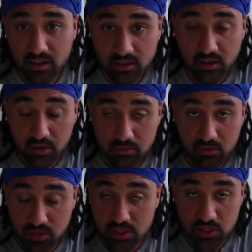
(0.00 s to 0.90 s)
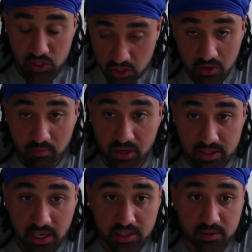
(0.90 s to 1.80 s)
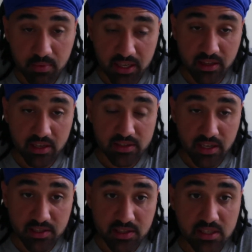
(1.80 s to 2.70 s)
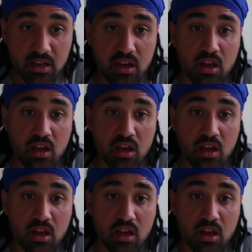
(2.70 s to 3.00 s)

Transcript: you know, Christians should pay, tax, pay their taxes.